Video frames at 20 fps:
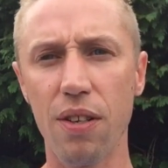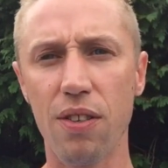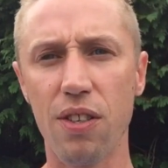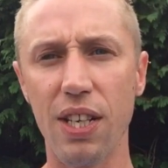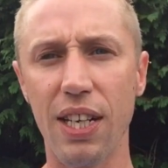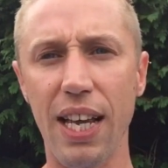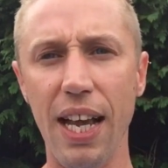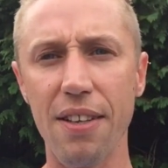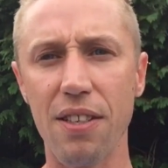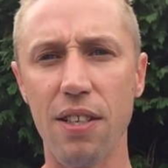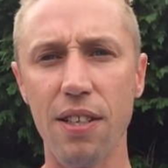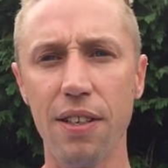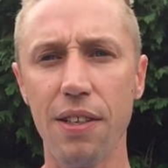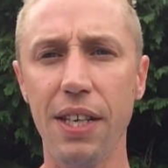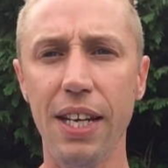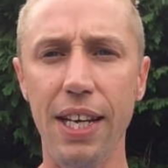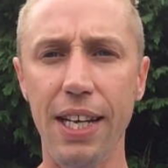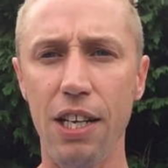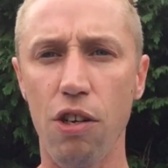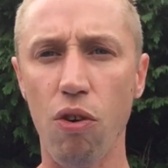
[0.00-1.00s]
to get to the
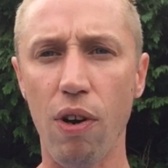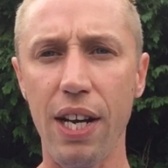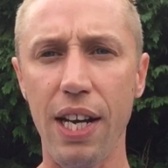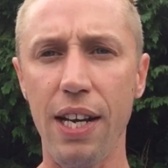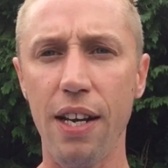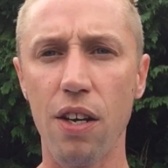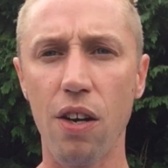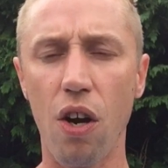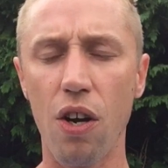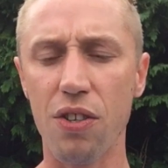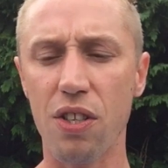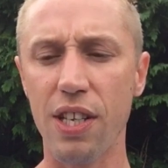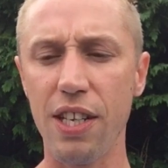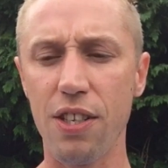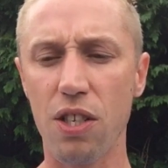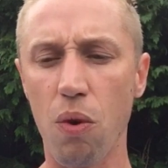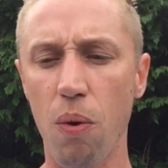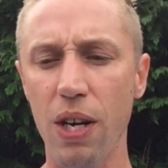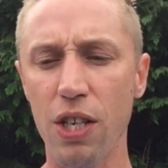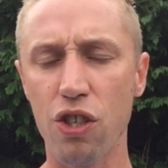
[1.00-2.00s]
nitty gritty and ask
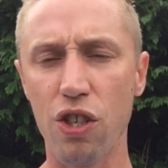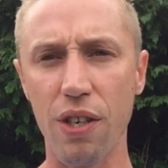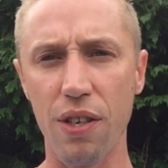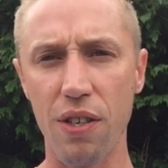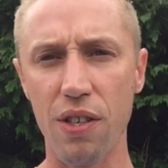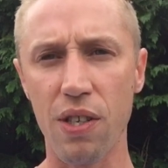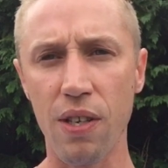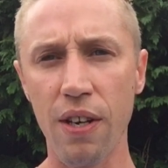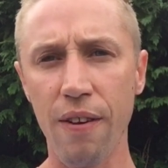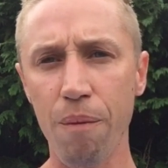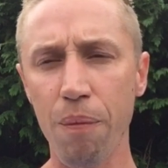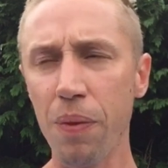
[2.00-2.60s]
these questions.